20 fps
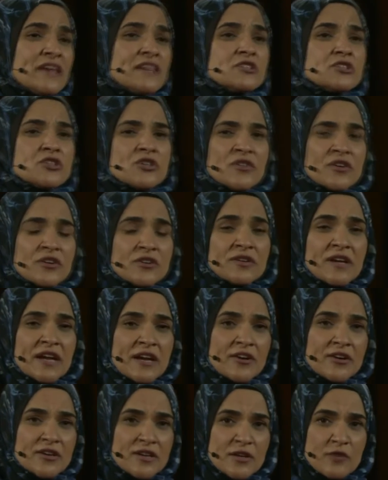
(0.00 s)
into their
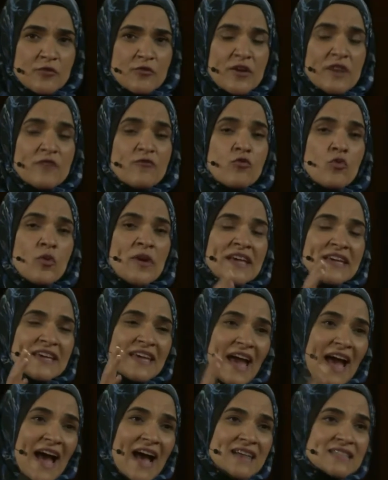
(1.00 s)
narrative if we
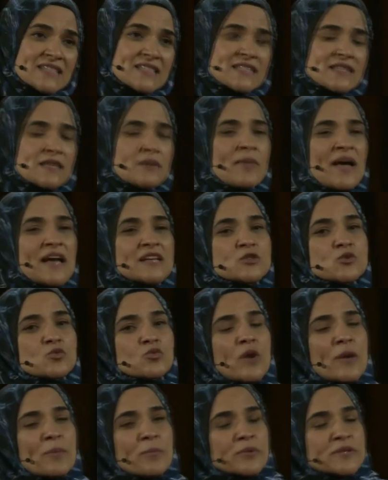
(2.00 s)
cast them as
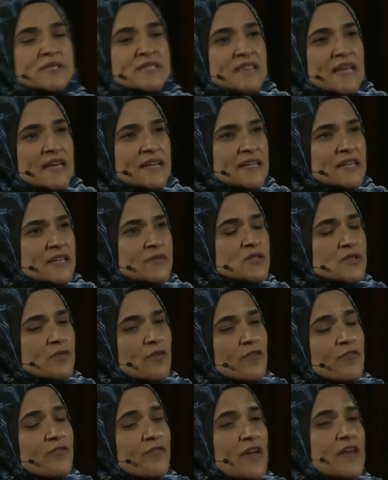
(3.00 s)
representatives of
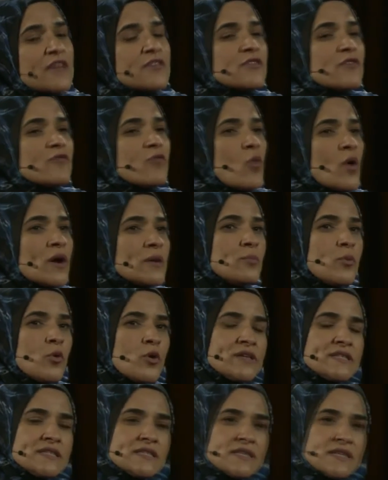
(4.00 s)
a faith of one
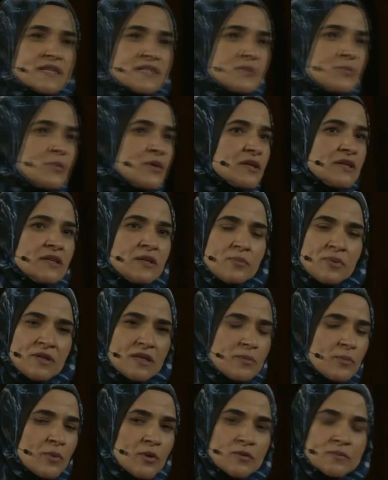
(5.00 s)
point six billion
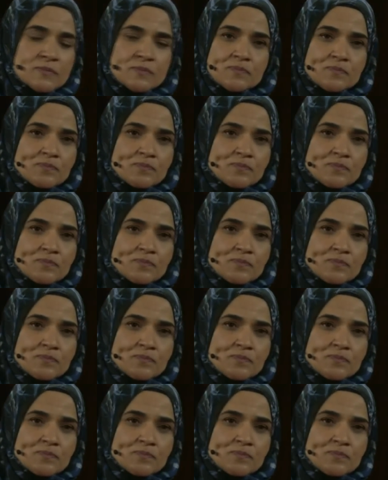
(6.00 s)
people.